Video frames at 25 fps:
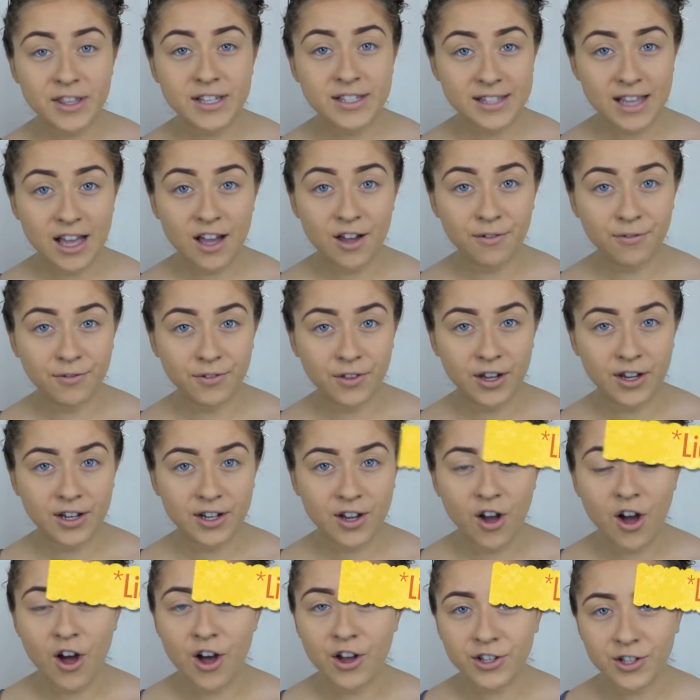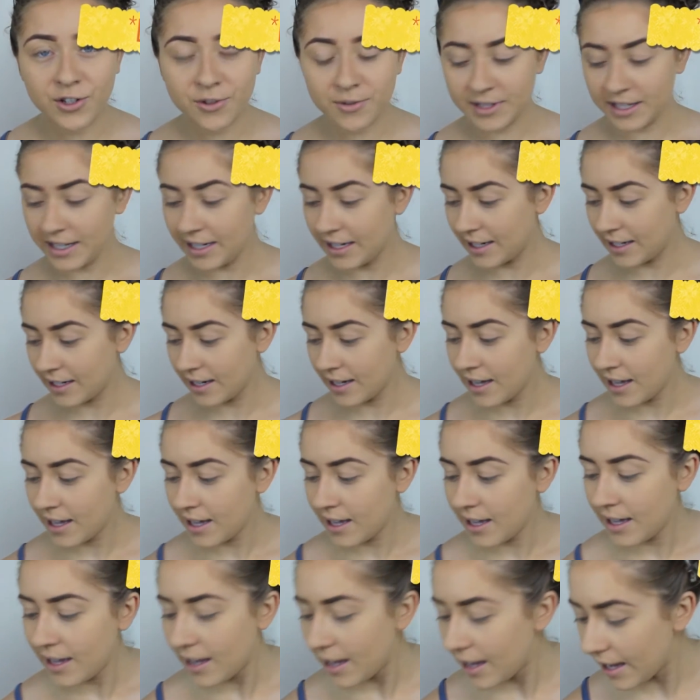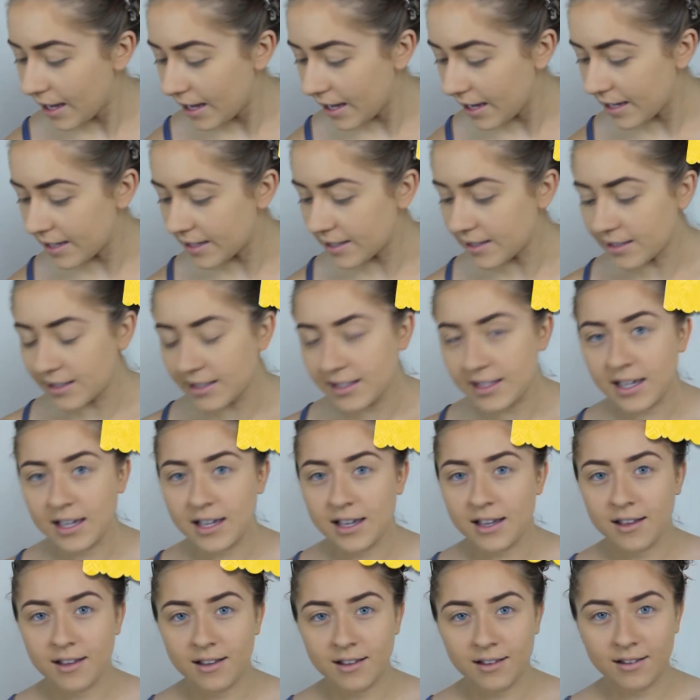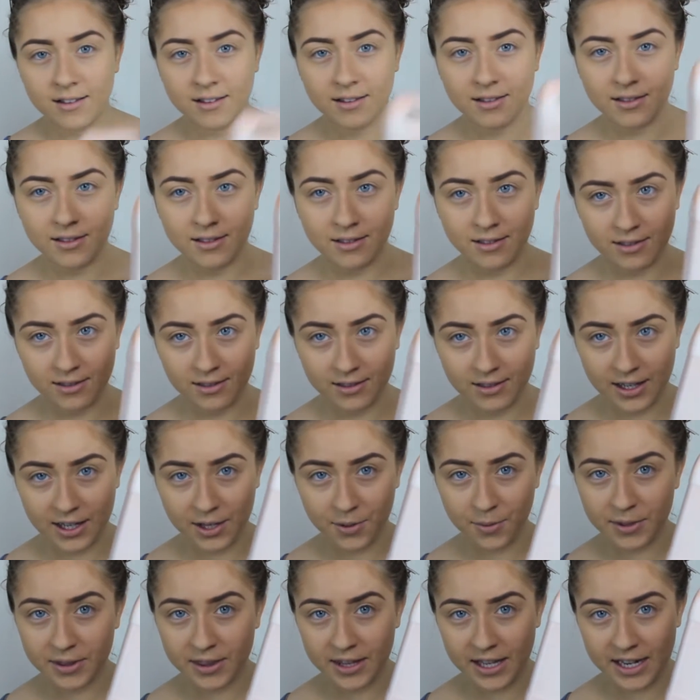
this e.l.f. look, all you need is liquid